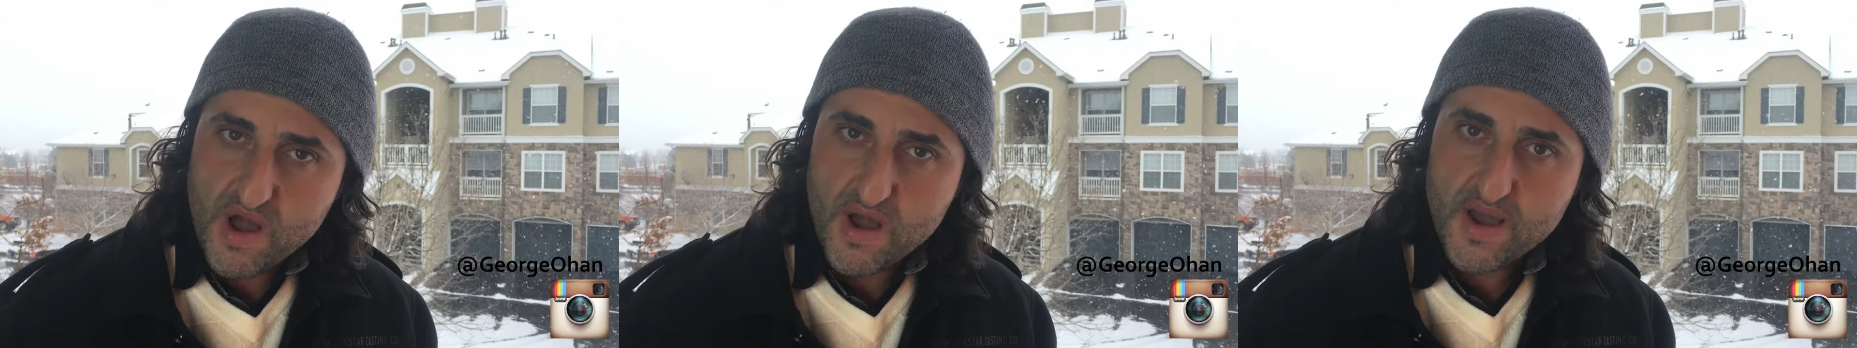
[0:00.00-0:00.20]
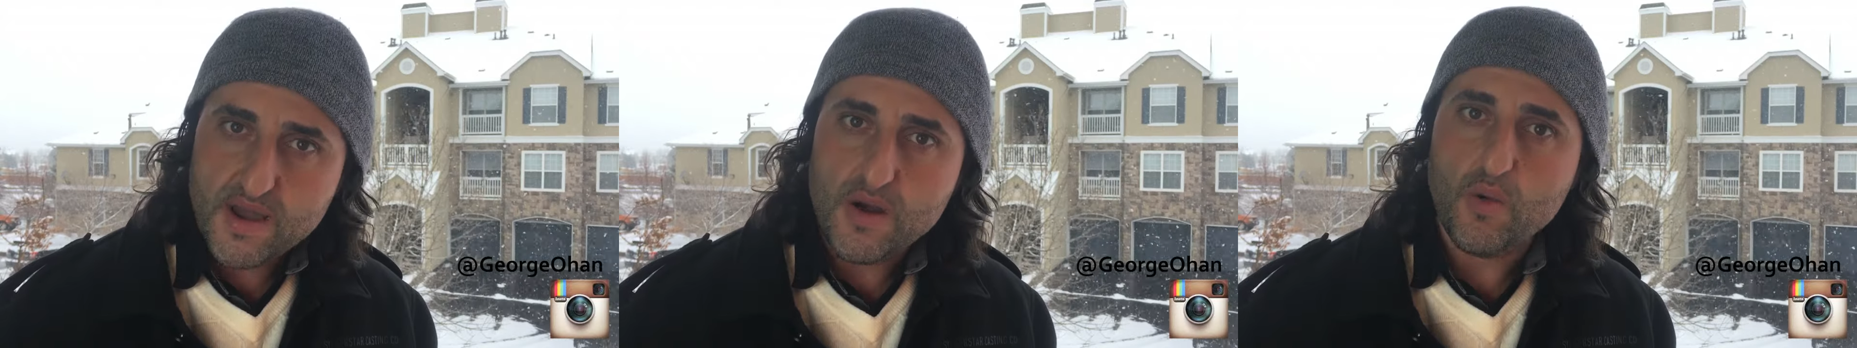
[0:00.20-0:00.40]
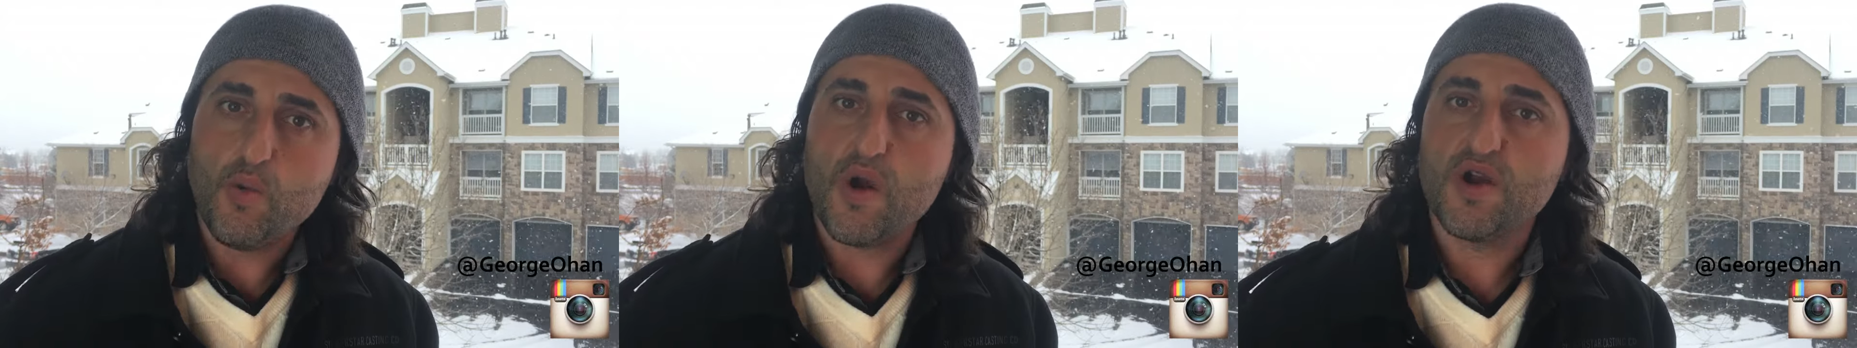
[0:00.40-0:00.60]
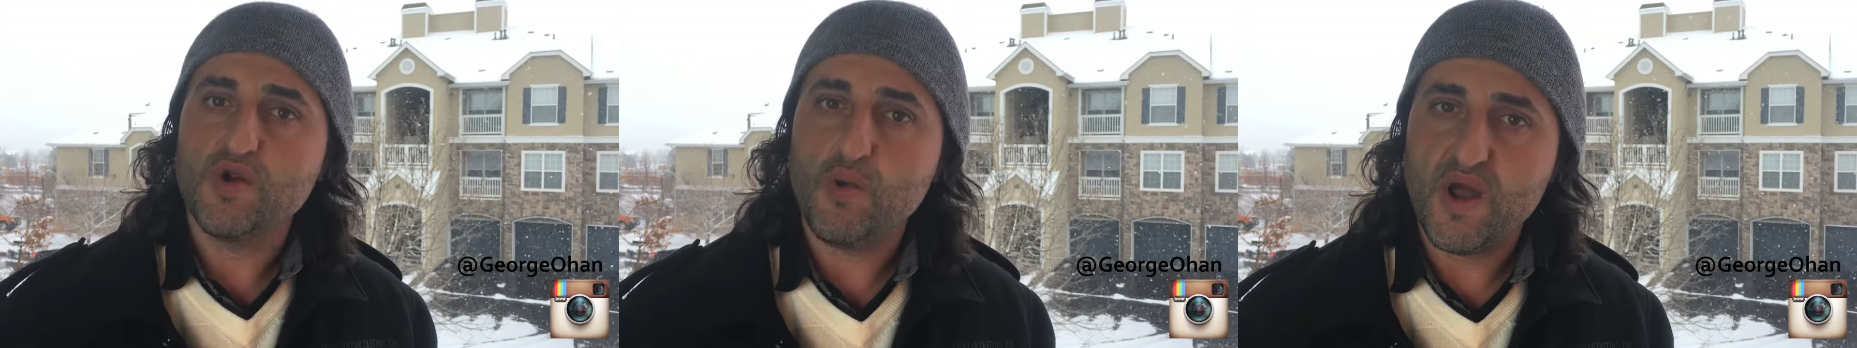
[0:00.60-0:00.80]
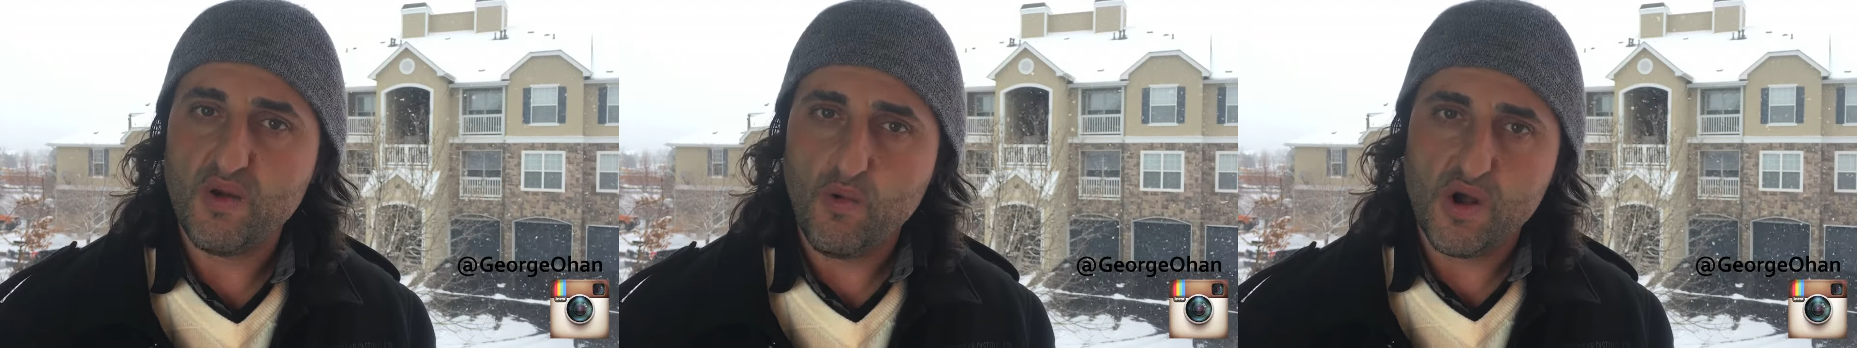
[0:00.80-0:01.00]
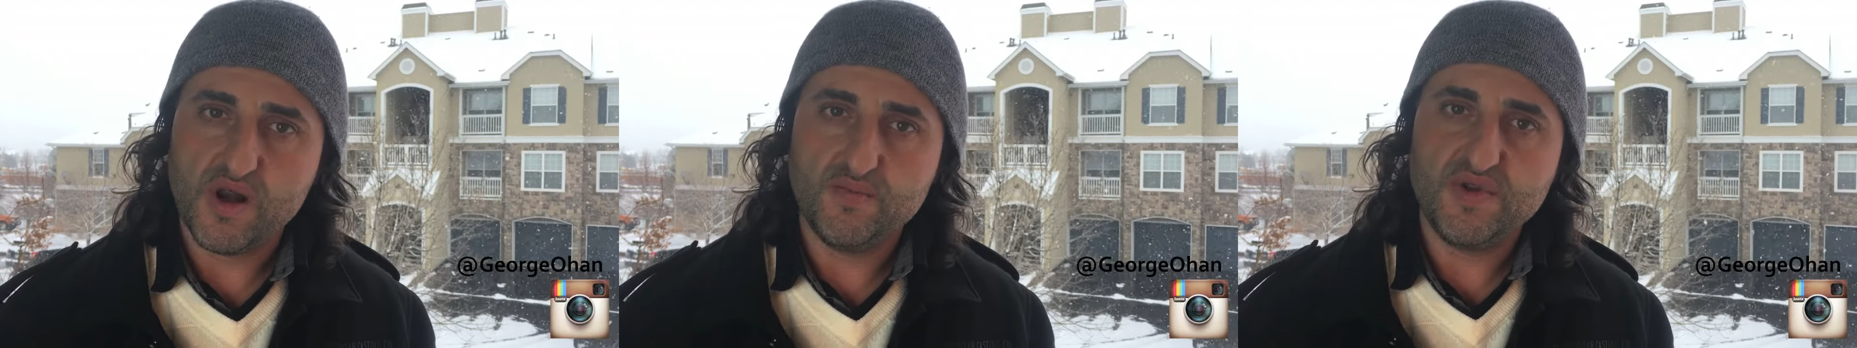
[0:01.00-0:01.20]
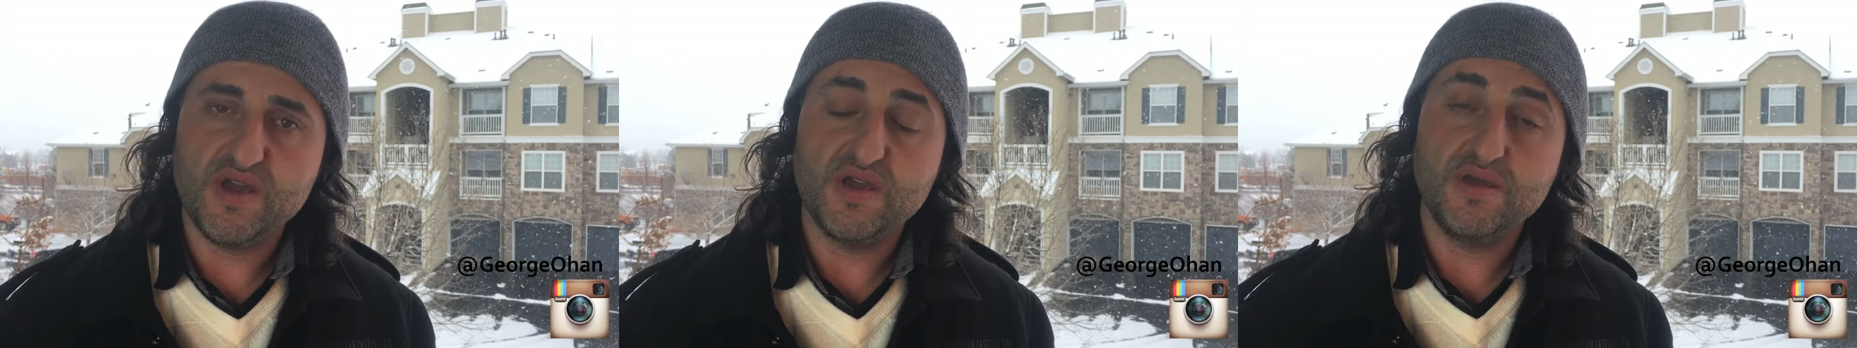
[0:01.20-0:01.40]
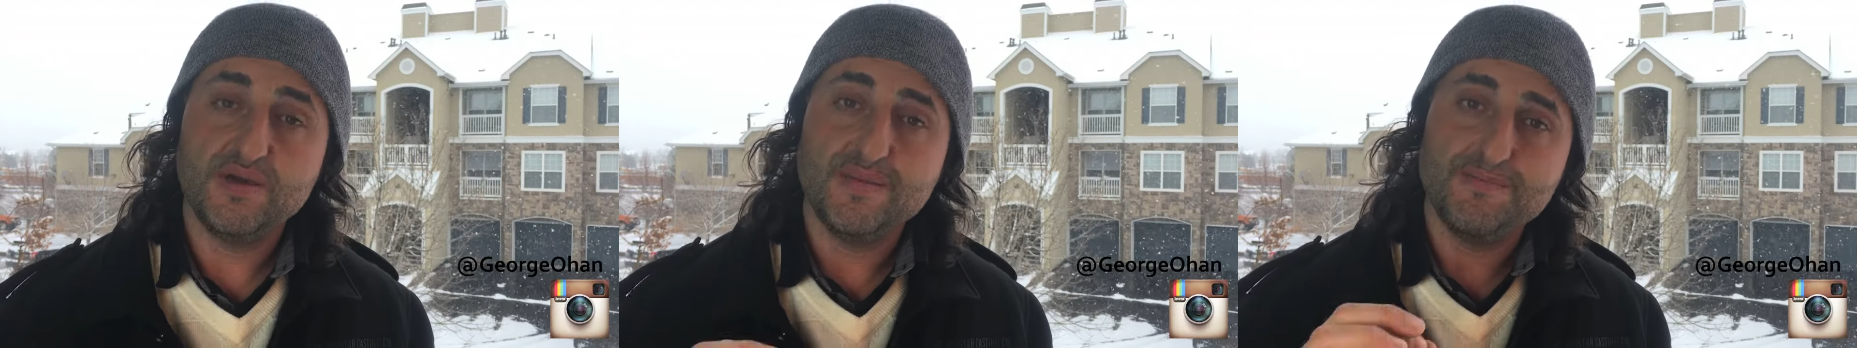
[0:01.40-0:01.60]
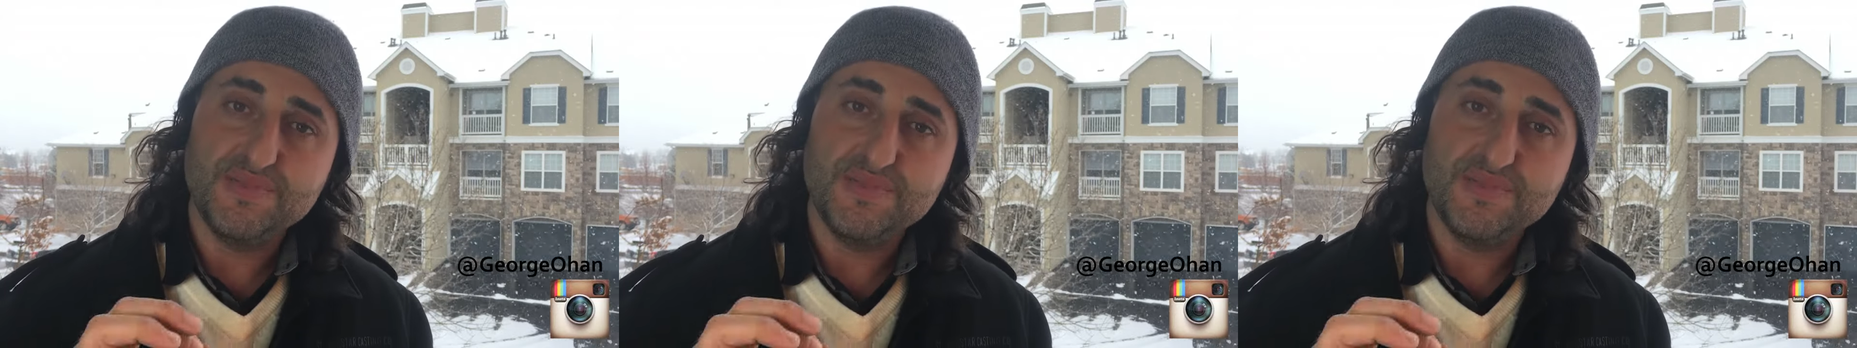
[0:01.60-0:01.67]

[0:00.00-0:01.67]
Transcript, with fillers: I? Where do I want to be?